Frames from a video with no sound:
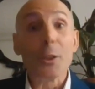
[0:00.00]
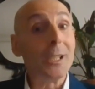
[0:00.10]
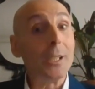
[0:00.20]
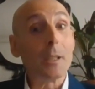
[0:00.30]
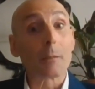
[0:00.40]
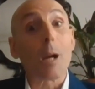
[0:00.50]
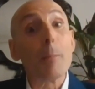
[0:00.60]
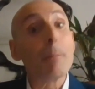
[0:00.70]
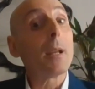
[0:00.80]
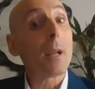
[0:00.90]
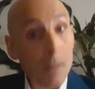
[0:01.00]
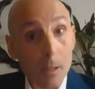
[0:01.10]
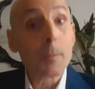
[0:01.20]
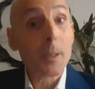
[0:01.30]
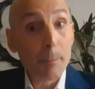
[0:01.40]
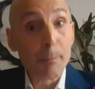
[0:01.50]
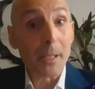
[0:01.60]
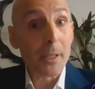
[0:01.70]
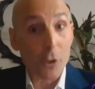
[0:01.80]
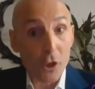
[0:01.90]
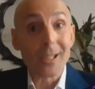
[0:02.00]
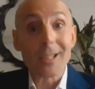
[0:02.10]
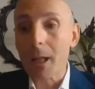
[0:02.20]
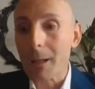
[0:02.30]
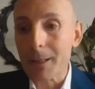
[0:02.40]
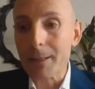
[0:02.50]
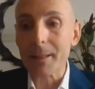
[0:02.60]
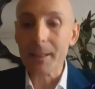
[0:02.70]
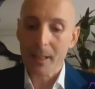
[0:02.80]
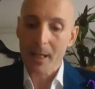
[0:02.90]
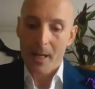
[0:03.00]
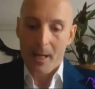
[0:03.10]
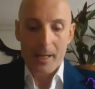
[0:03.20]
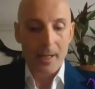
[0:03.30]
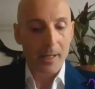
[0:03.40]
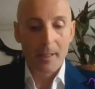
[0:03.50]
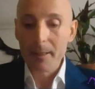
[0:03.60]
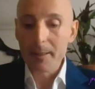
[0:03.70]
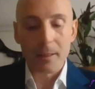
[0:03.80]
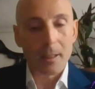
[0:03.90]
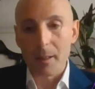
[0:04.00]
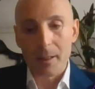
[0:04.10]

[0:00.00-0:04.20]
the renminbi, the Chinese currency, is